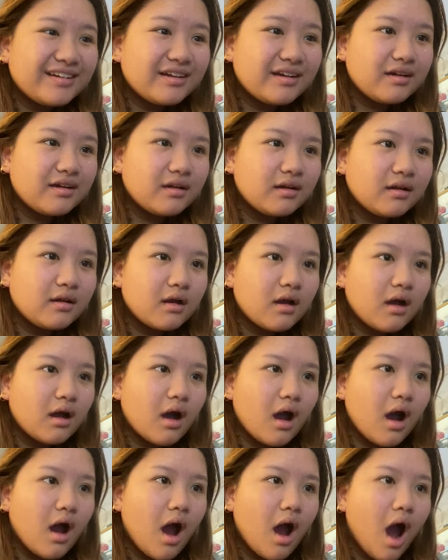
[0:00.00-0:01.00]

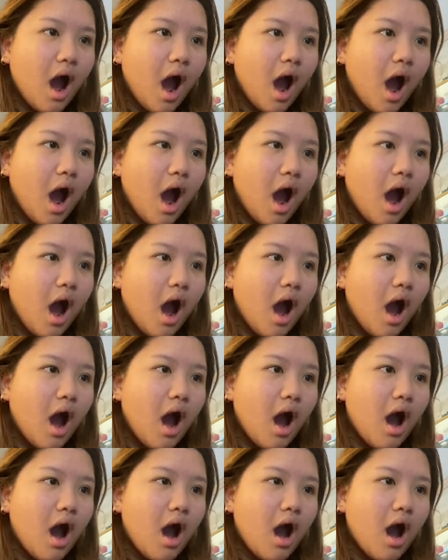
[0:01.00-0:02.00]

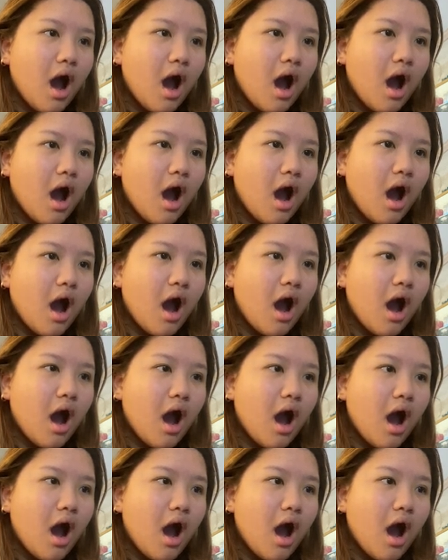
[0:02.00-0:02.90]
No one is speaking in this clip.